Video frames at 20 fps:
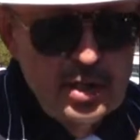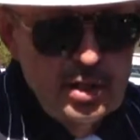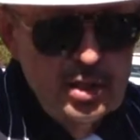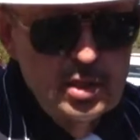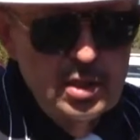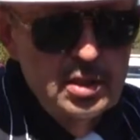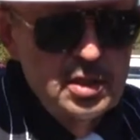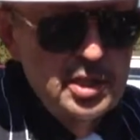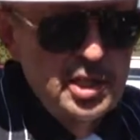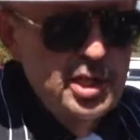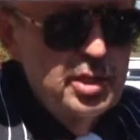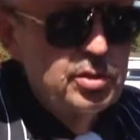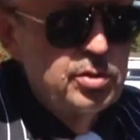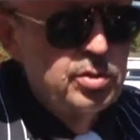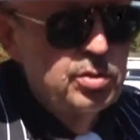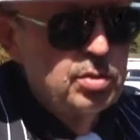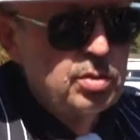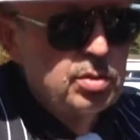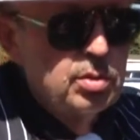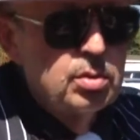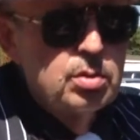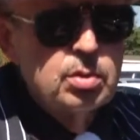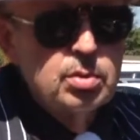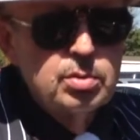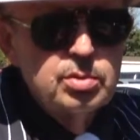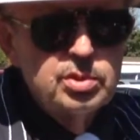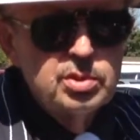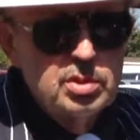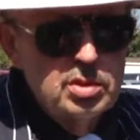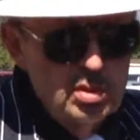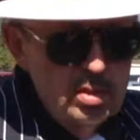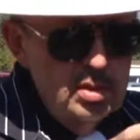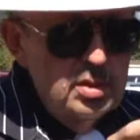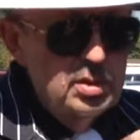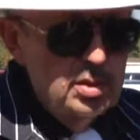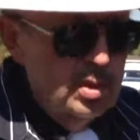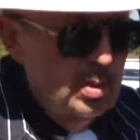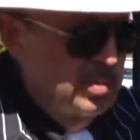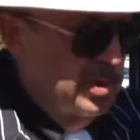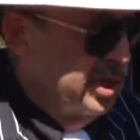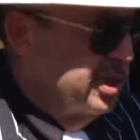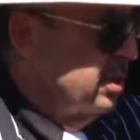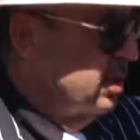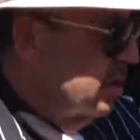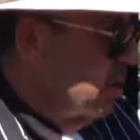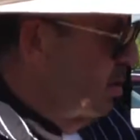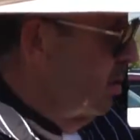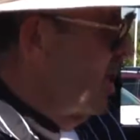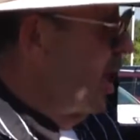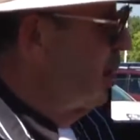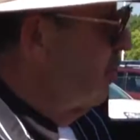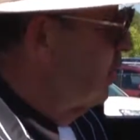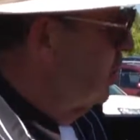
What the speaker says: they just have 2 little holes, so that somebody just grabbed